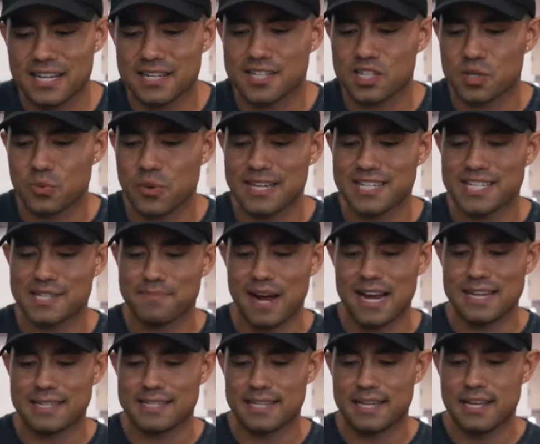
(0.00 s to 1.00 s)
sweet and
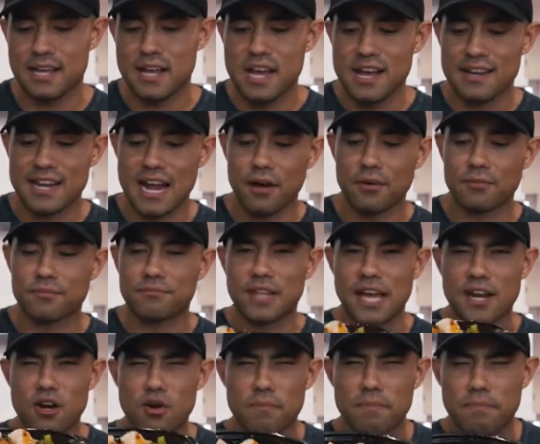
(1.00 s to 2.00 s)
spicy. Now,
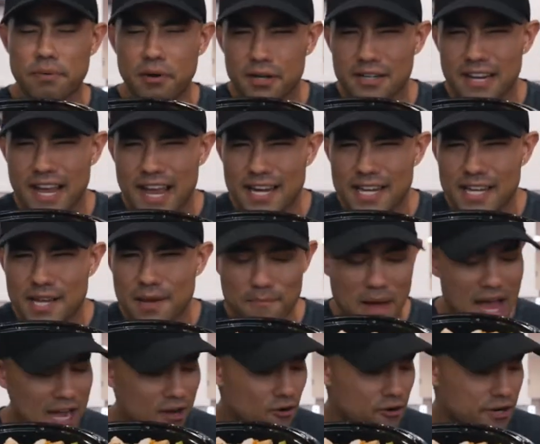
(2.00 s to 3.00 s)
they don't put any
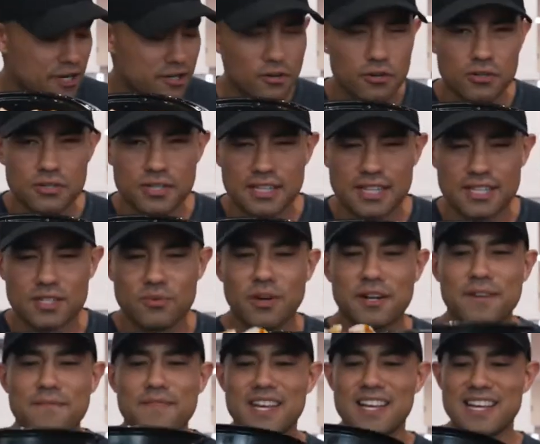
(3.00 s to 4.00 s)
macaroni noodles in this
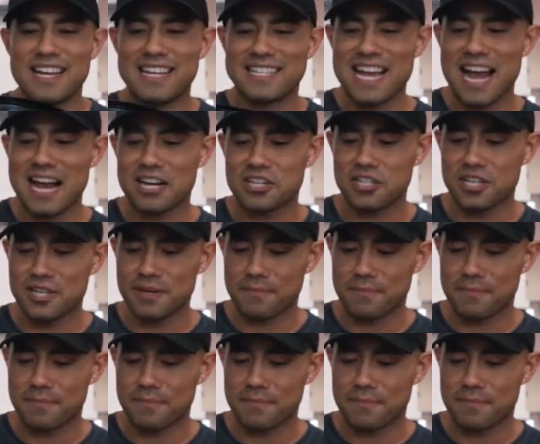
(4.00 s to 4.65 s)
one. It's actually